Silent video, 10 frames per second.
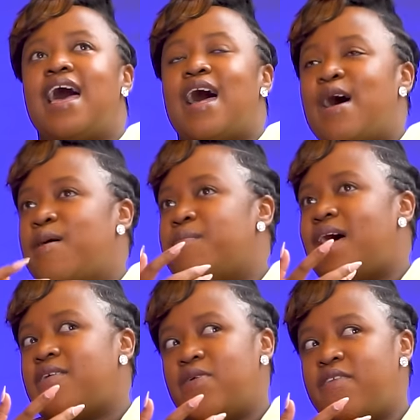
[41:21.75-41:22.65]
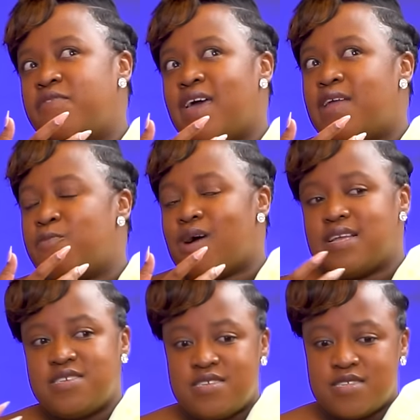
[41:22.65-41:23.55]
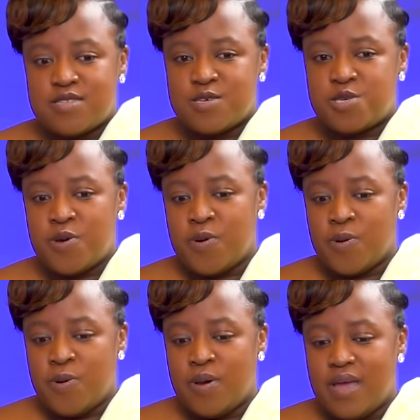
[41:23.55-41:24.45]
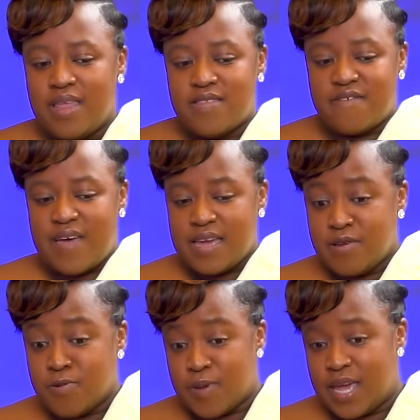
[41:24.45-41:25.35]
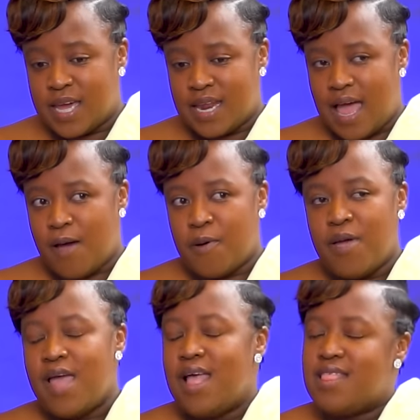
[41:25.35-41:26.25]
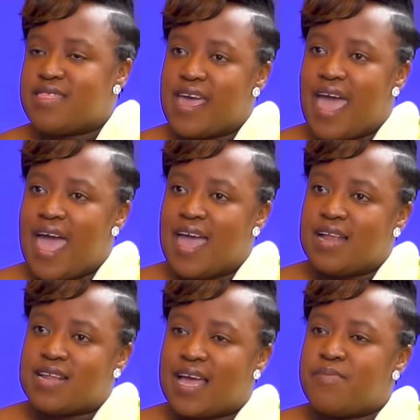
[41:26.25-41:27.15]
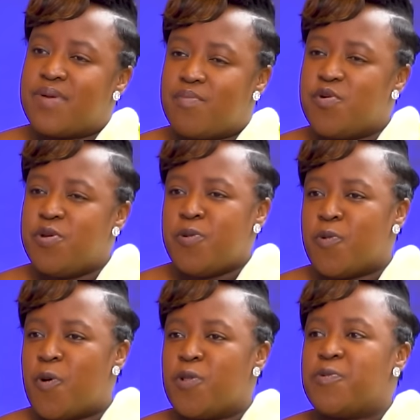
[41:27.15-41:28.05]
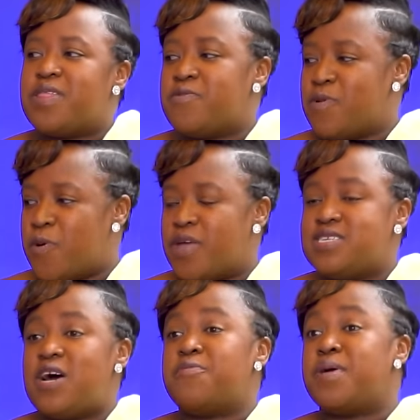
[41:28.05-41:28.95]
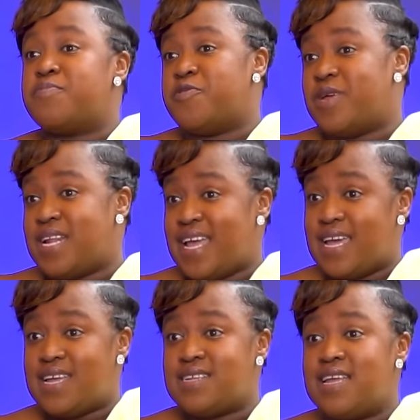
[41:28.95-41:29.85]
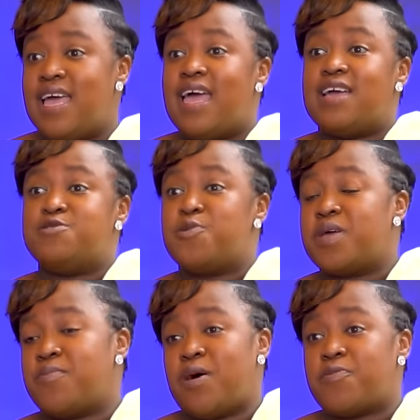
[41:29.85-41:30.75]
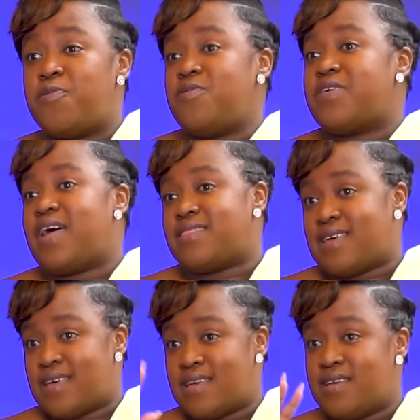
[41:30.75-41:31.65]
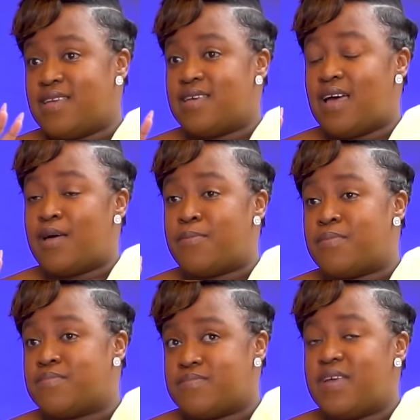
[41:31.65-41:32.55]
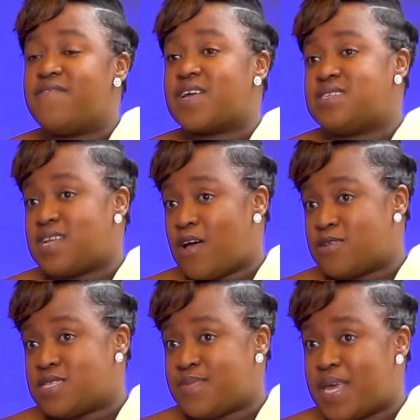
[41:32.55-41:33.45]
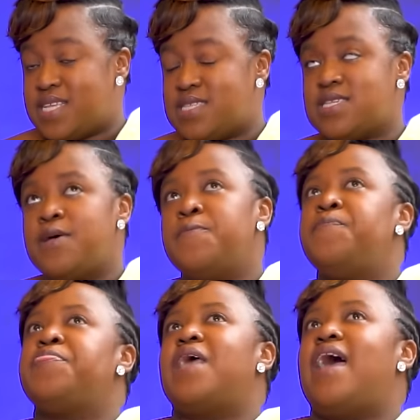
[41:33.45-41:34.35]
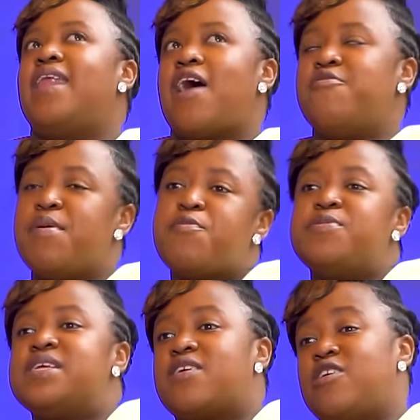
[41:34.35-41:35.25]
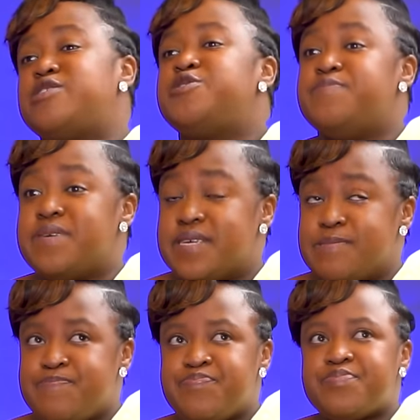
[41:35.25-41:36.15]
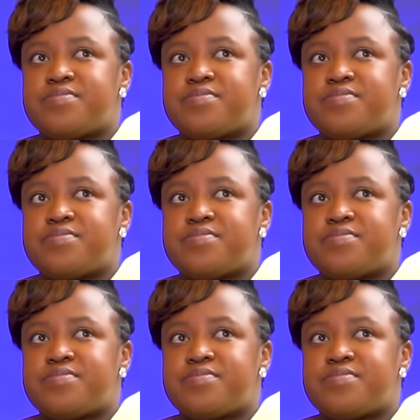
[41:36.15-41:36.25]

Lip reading: I don't know if you had watched the show in the final week now. They had like a memory wall where they were going down memory lane and talking about all the other evicted housemates. And I remember when it got to me,